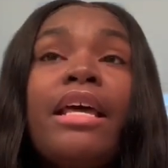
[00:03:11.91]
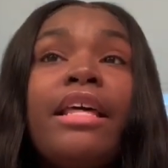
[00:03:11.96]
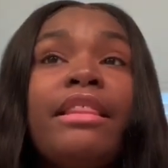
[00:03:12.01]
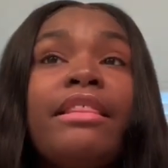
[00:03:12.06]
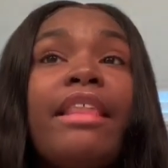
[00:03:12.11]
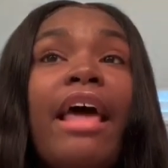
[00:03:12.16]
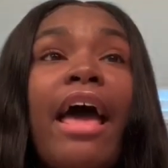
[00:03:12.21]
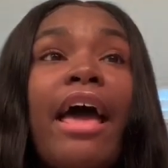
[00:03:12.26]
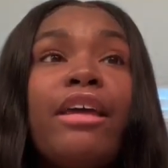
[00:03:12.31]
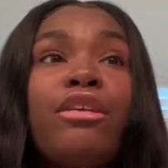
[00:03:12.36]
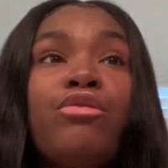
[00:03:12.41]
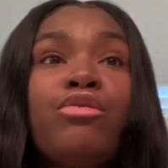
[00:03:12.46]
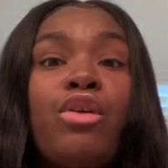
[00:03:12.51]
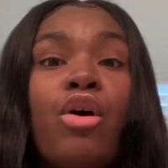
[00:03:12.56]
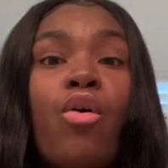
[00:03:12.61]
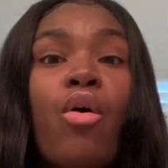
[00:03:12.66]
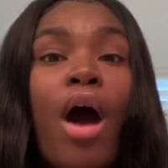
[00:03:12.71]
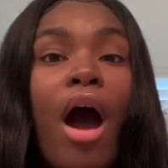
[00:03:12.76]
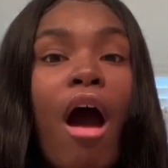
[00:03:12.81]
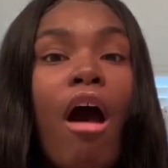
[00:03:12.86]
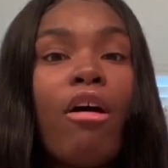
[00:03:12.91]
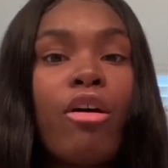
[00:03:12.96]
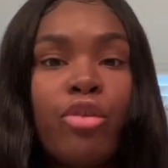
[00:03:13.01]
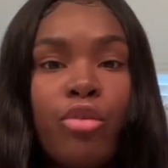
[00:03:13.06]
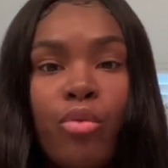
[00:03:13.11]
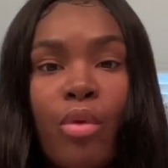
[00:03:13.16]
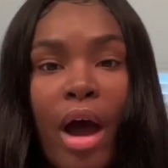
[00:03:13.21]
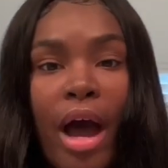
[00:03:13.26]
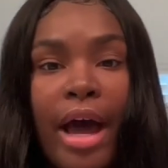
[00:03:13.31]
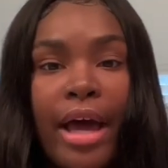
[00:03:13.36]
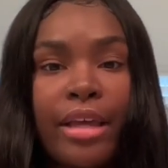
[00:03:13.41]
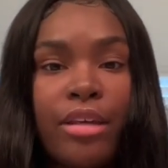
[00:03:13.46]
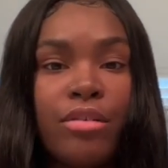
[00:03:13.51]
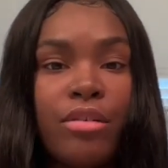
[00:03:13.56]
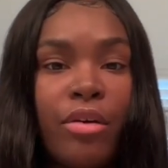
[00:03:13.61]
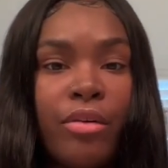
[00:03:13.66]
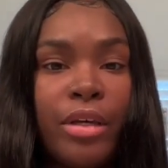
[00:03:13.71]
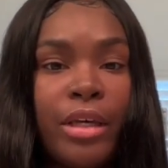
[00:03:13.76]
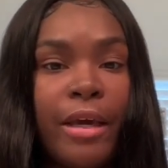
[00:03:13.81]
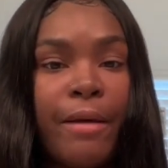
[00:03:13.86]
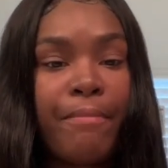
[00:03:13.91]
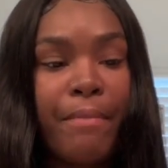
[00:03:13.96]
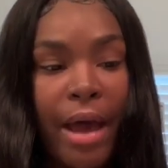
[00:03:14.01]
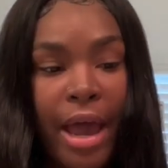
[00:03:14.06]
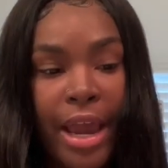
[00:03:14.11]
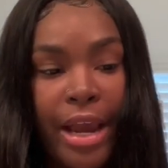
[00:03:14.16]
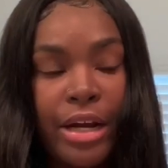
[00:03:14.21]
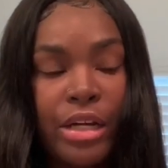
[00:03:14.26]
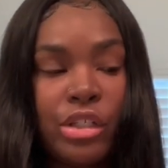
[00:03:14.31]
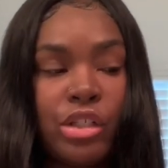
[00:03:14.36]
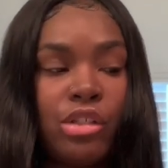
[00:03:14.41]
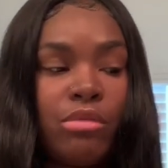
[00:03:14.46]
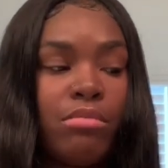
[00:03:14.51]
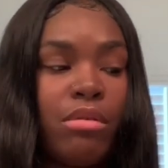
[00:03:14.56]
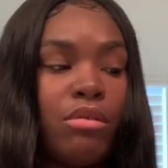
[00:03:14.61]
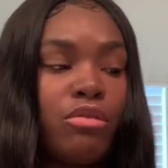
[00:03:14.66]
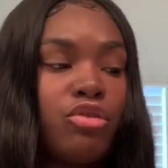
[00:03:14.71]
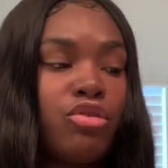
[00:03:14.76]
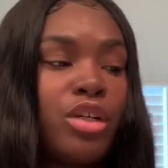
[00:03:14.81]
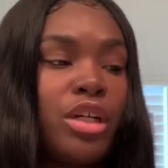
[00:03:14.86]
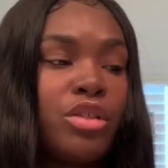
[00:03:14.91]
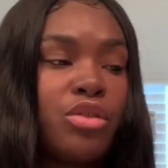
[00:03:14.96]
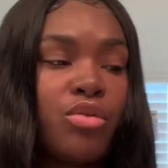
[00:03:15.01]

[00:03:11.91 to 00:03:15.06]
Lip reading: that, you know, how do I, you know, get my hair so bone straight.